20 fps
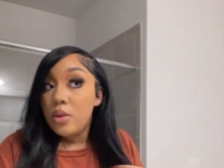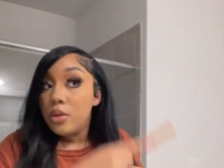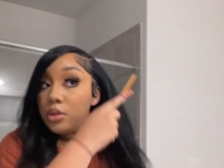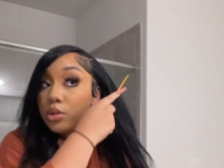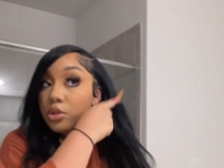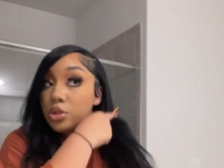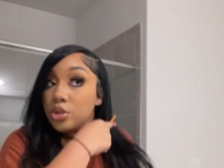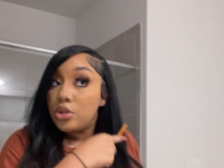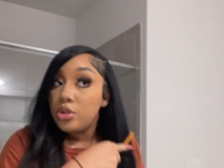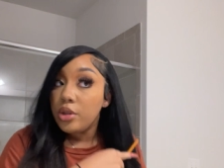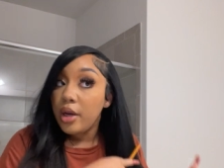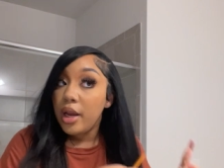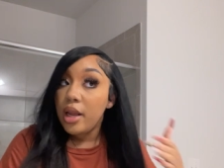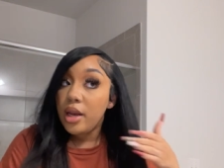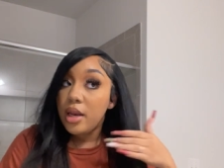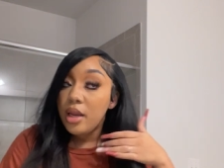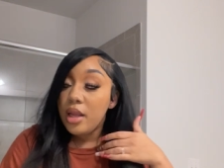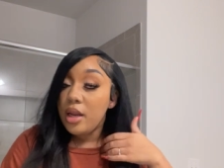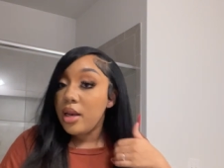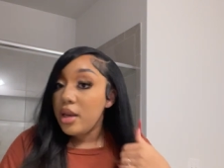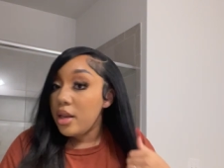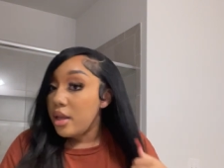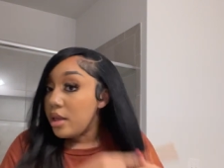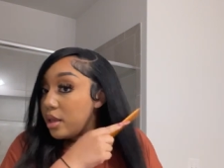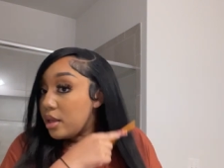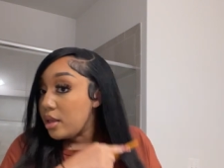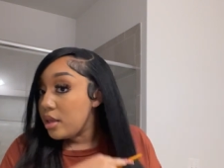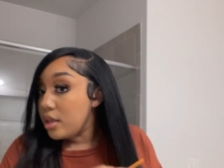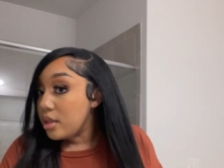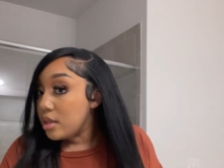straightening
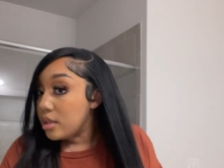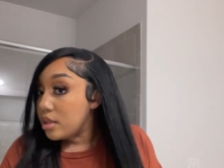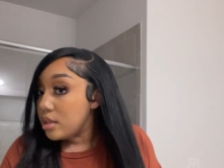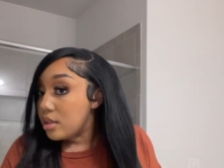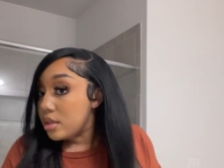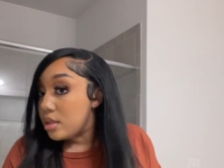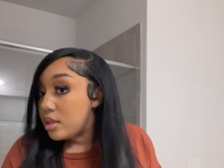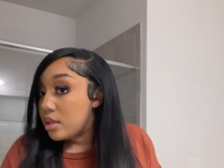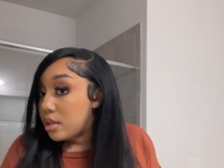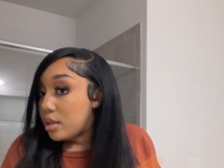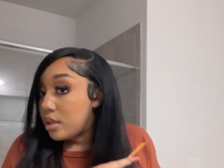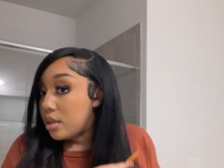this.